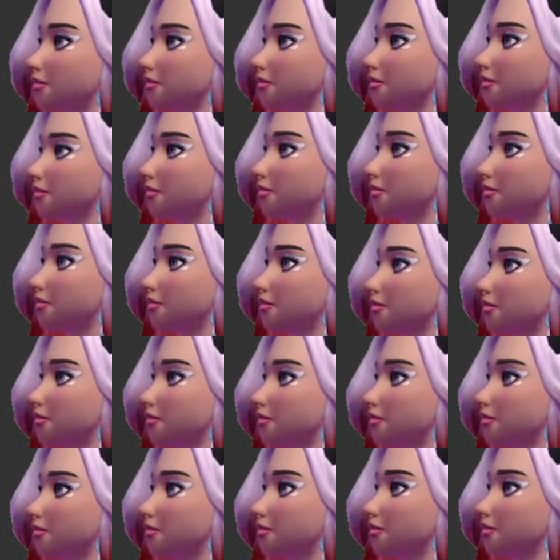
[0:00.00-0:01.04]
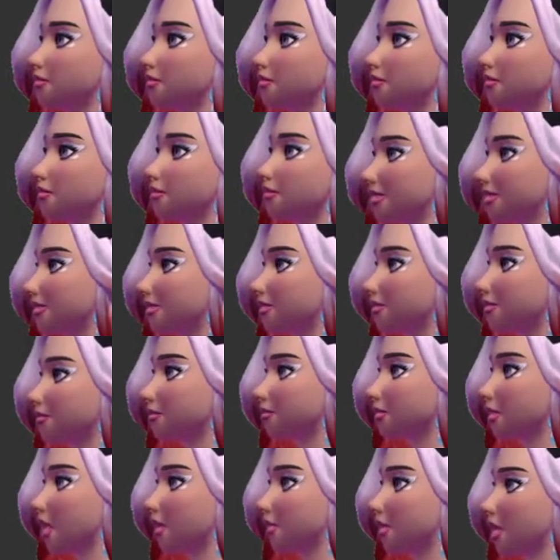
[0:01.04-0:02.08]
Challenge.
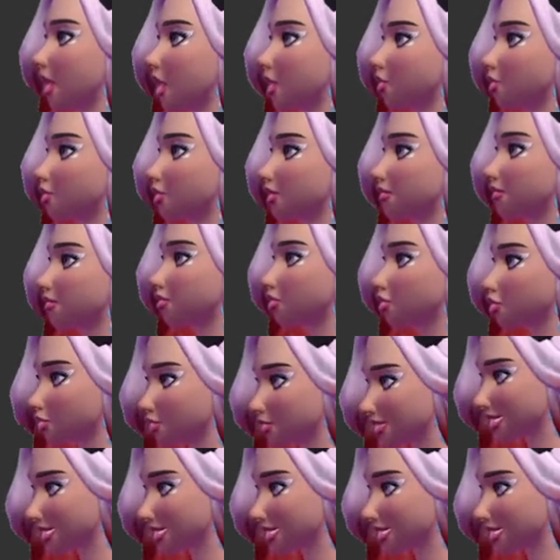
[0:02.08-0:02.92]
White fabric. So we're